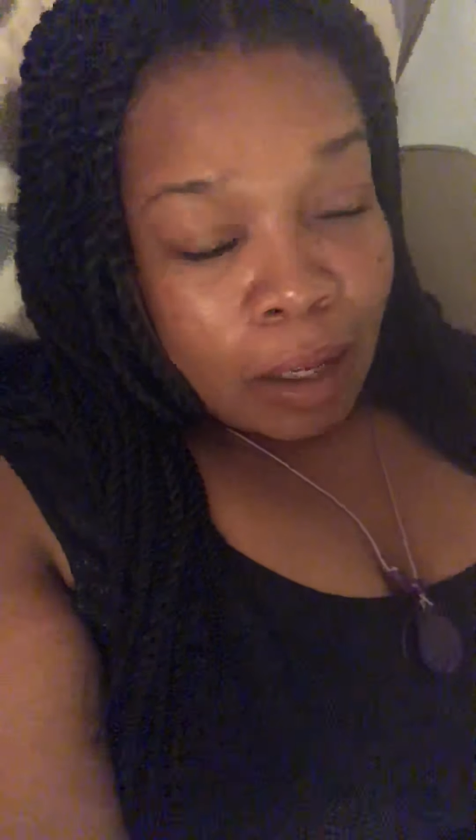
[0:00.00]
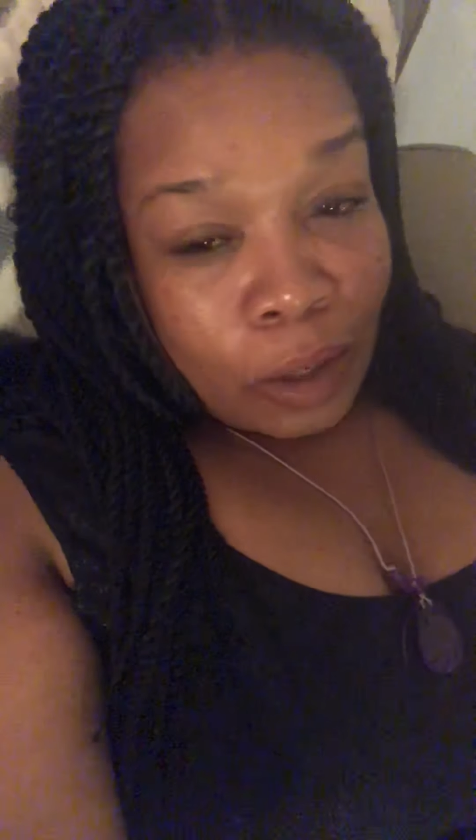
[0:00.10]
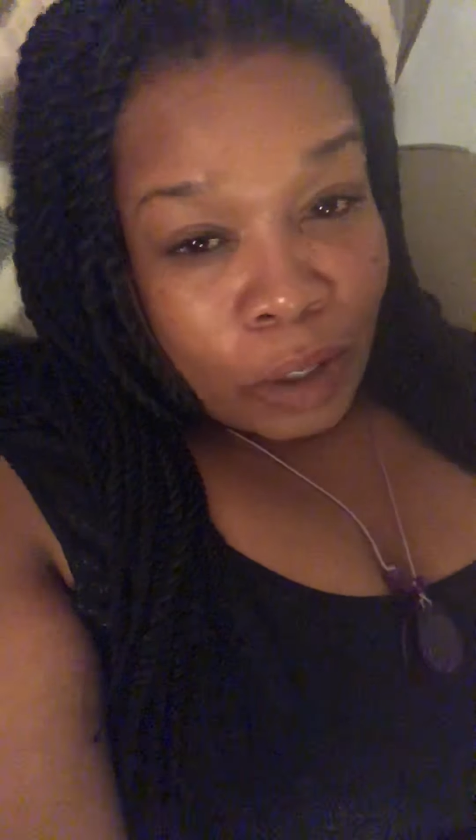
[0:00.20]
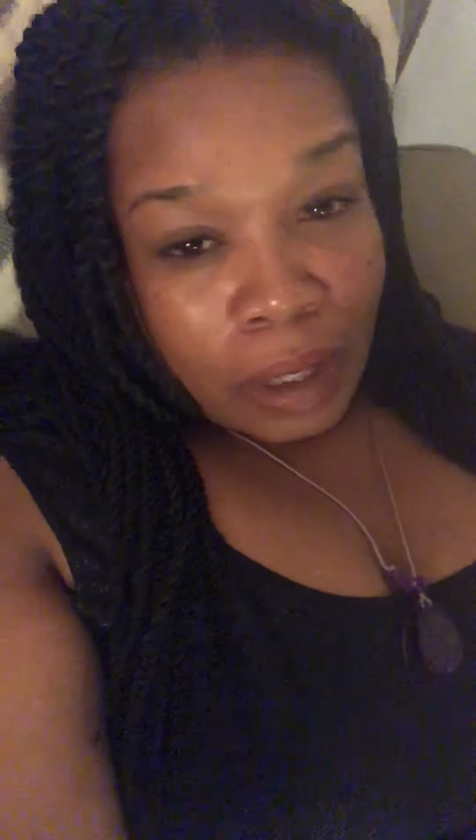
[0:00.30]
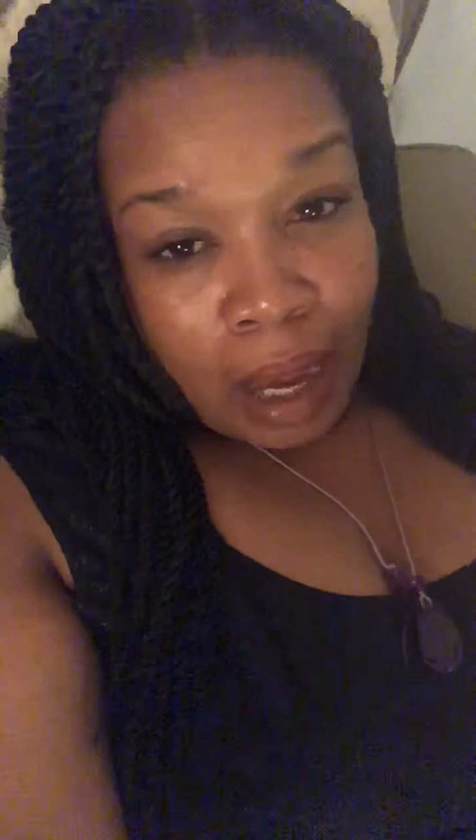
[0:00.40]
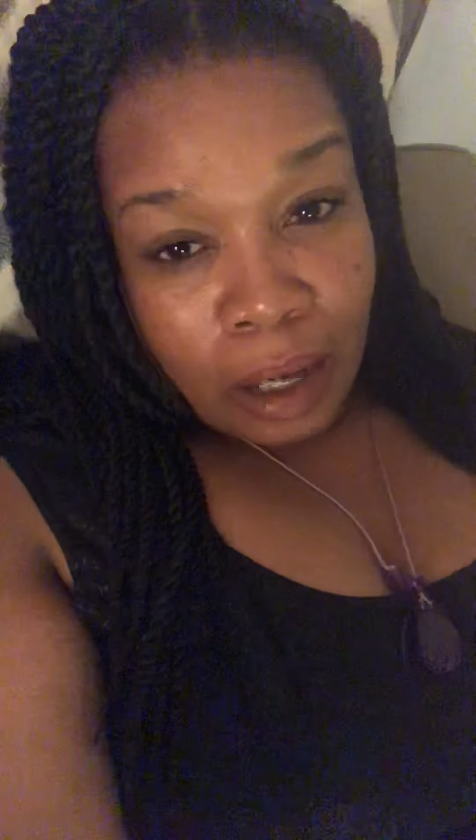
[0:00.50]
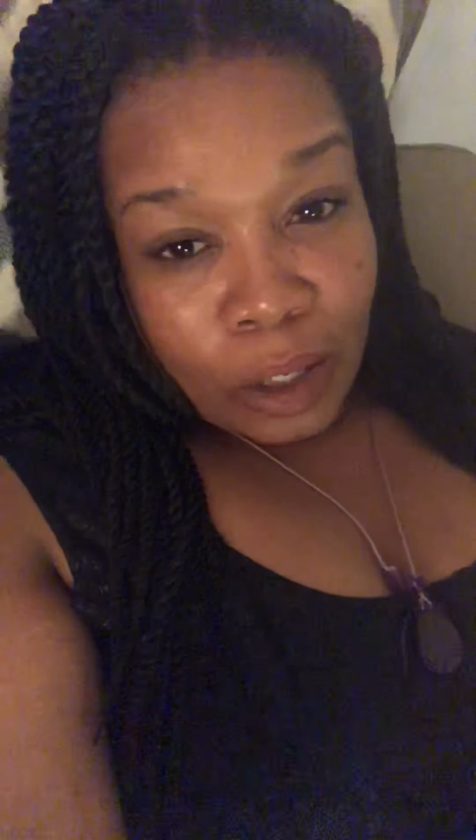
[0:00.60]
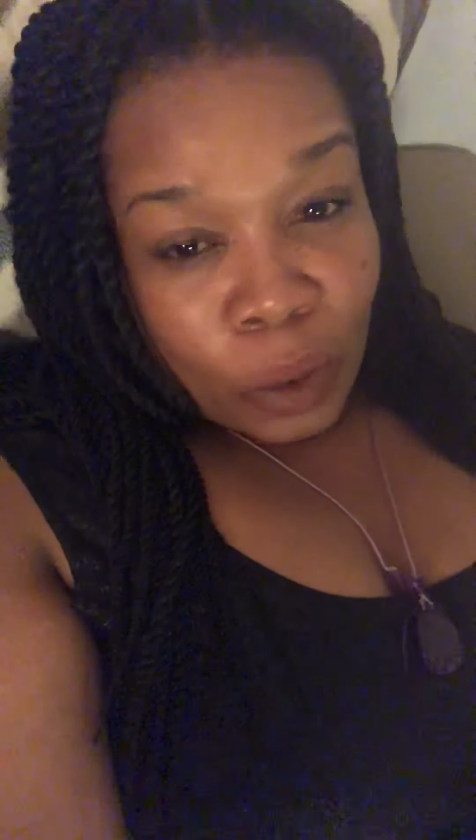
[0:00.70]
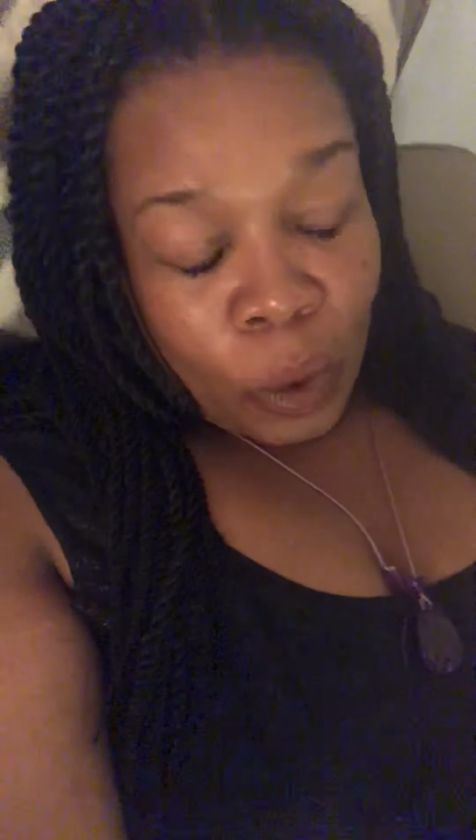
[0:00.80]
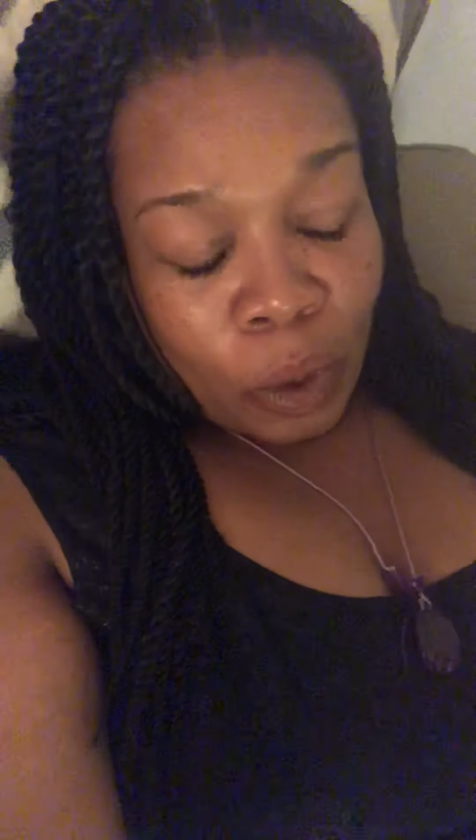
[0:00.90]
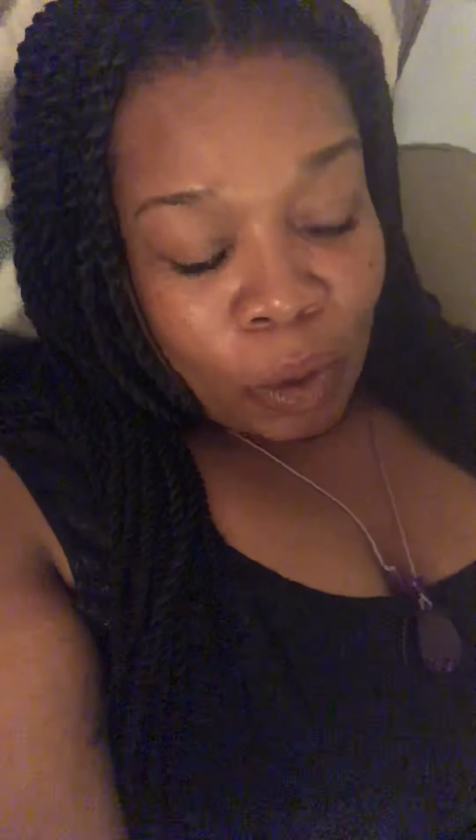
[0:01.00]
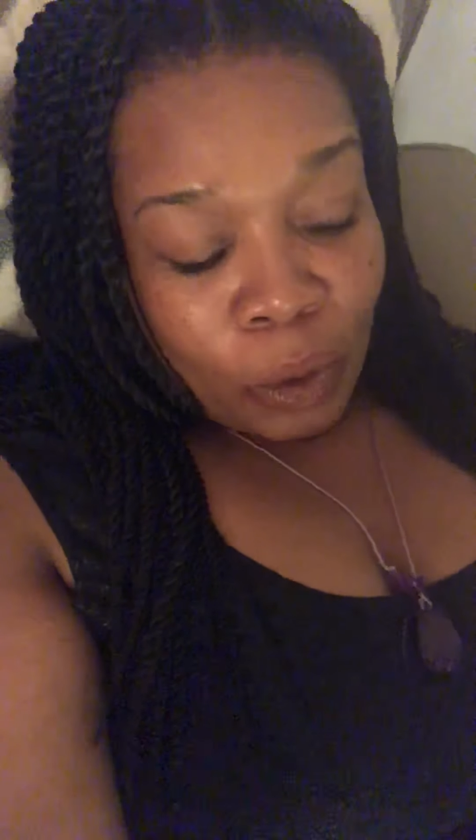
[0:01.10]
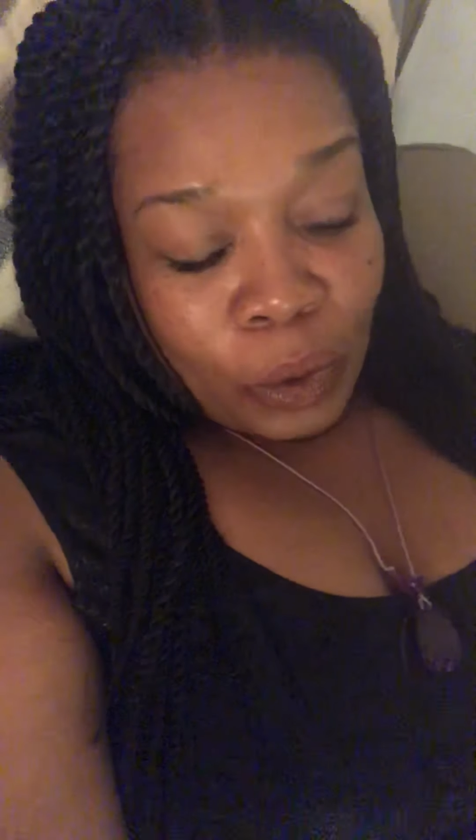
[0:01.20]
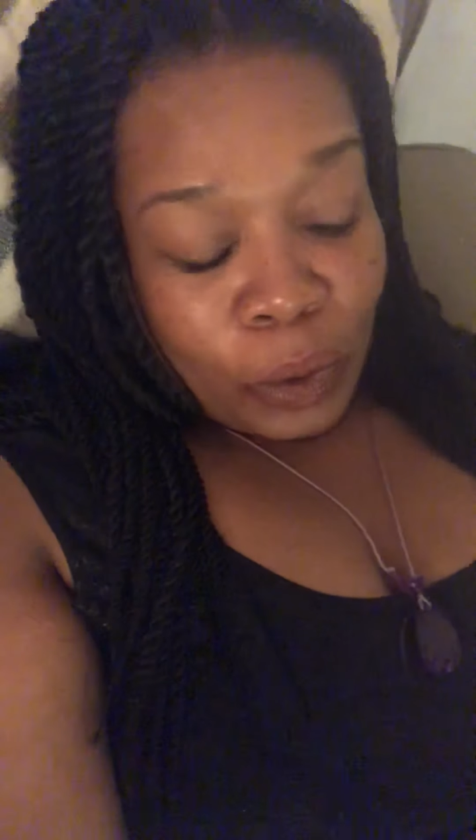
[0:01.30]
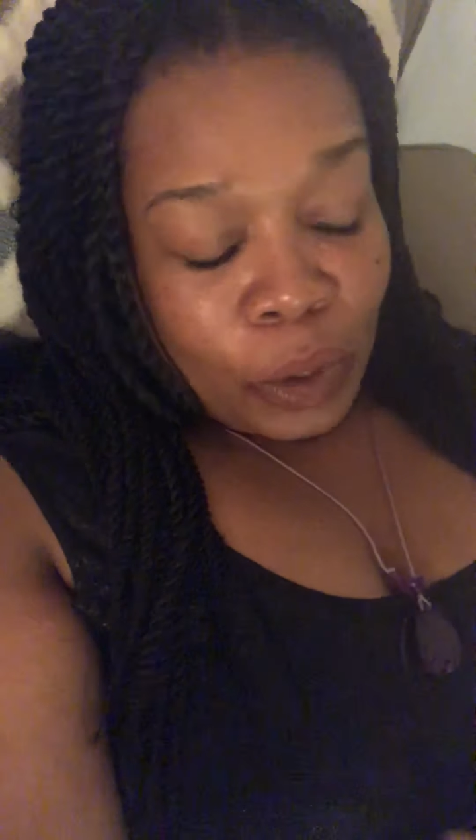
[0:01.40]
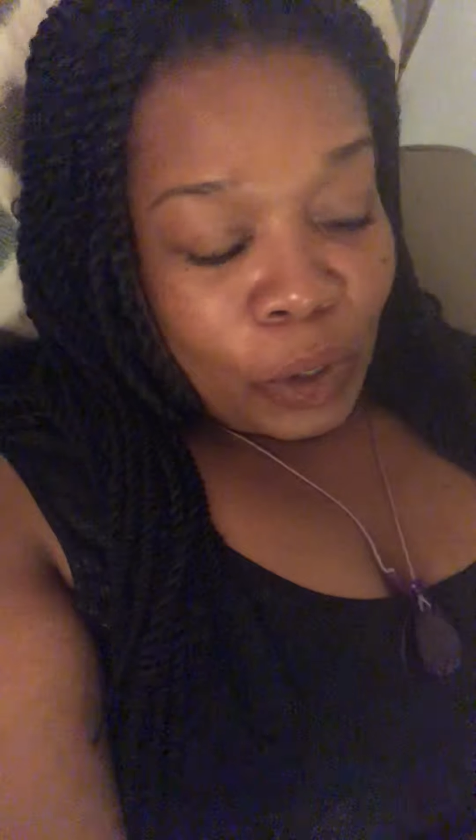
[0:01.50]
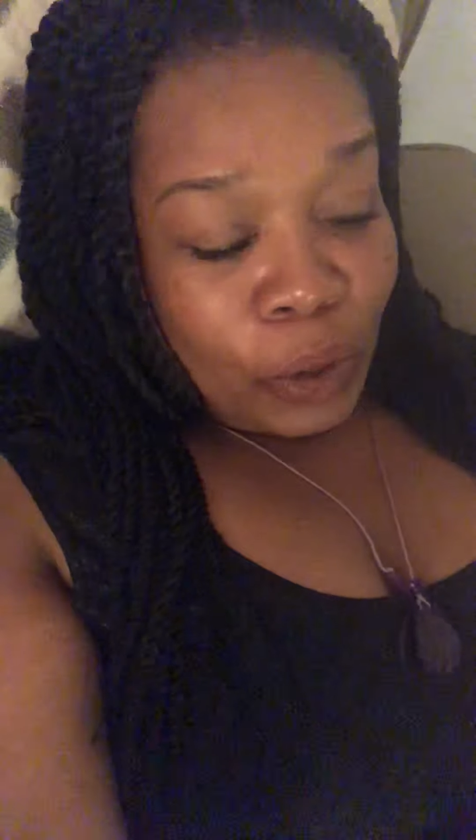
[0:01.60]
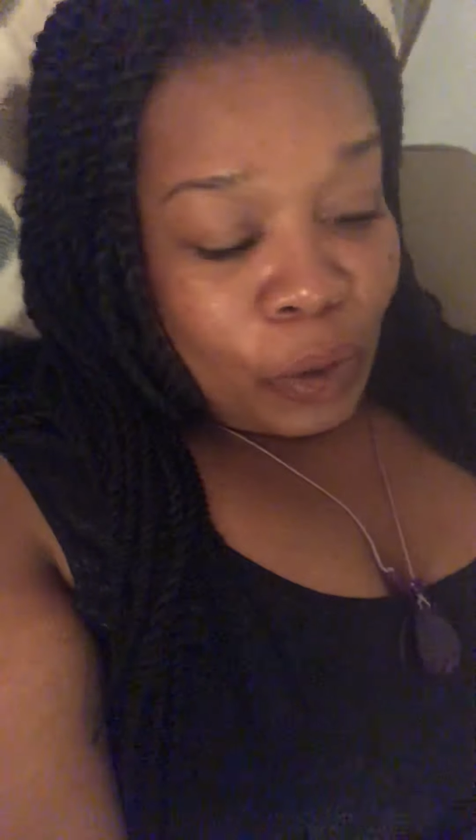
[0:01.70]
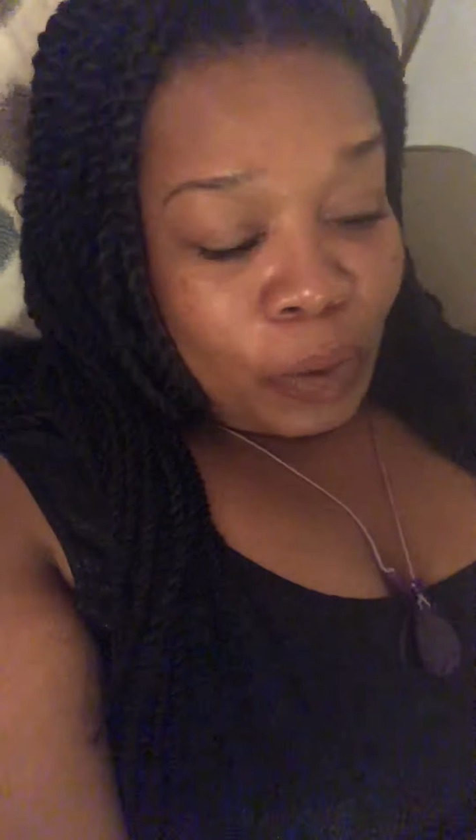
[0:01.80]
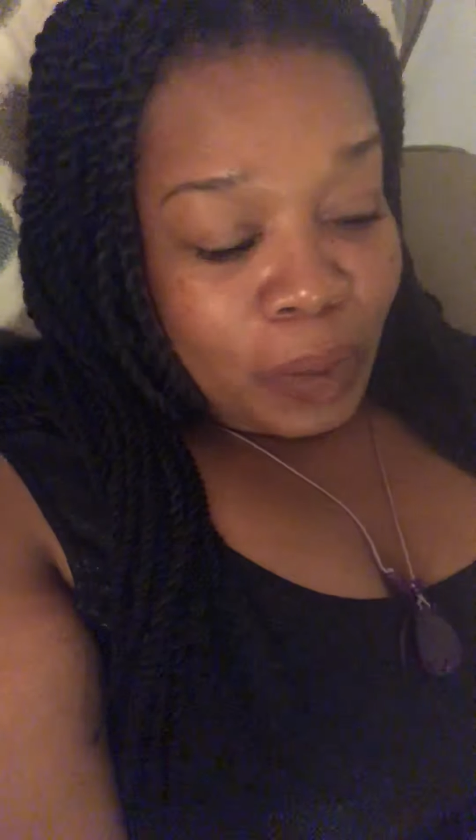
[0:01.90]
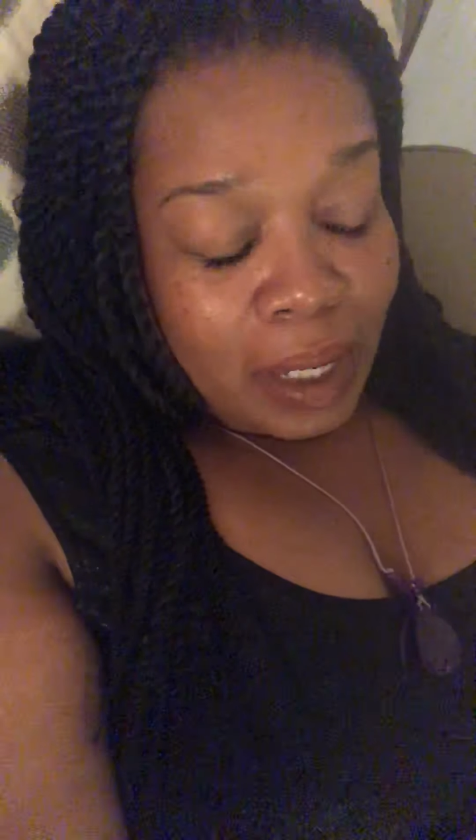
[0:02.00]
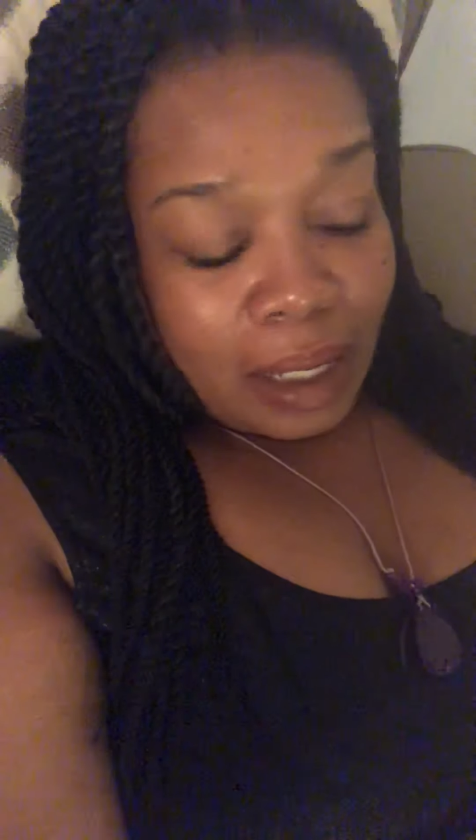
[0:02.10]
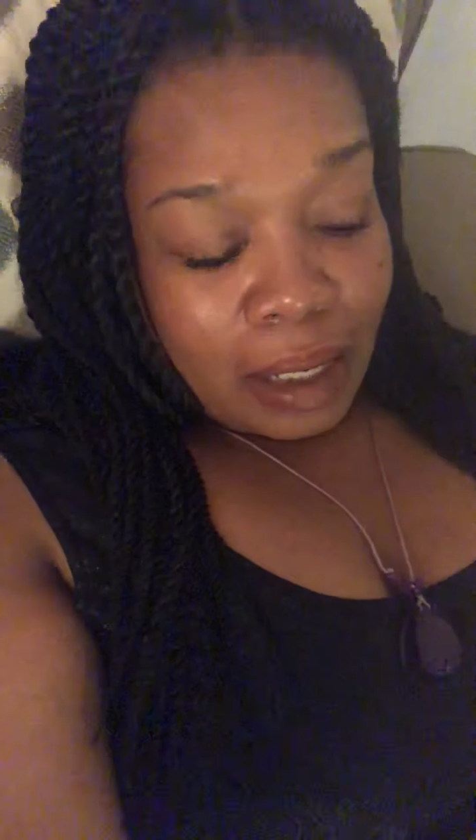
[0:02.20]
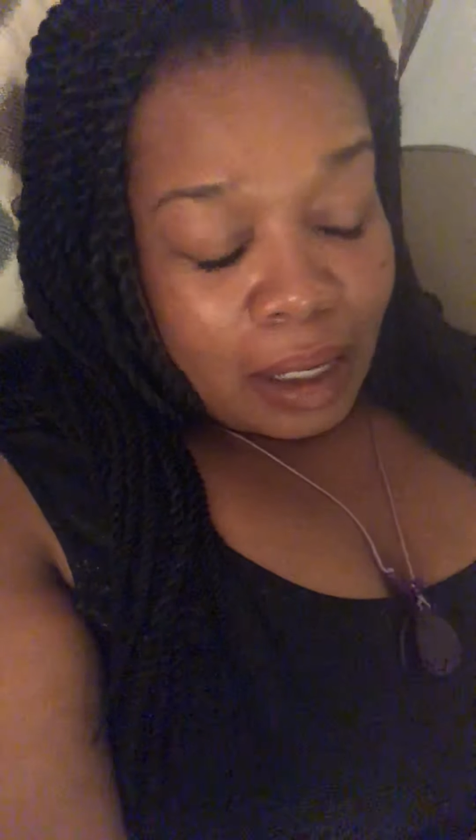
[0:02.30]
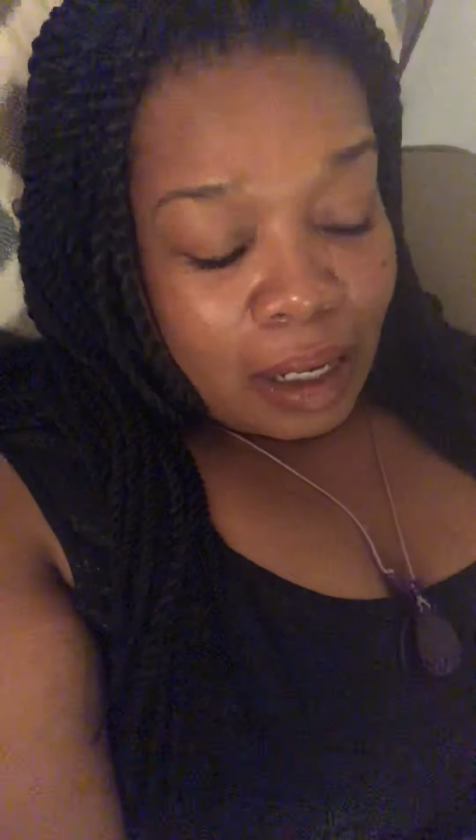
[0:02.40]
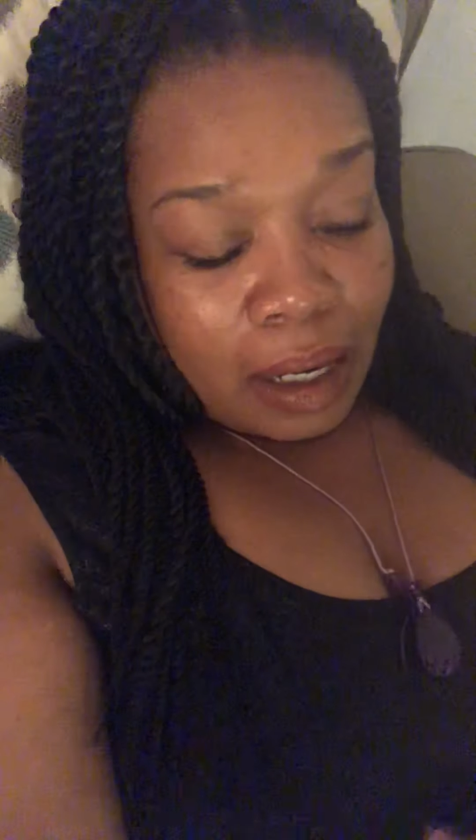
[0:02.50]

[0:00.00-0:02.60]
just kind of scrolling through YouTube and